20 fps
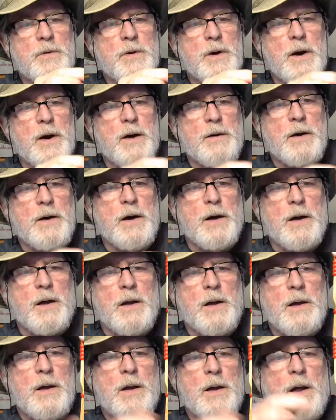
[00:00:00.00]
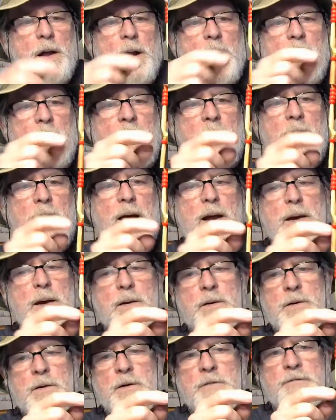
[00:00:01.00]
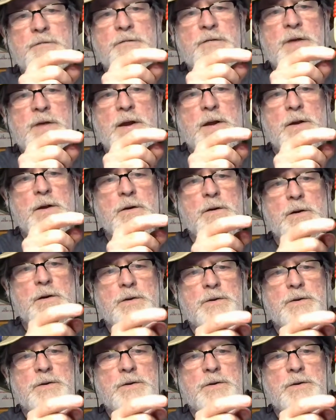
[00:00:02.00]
well, I got 900 feet here.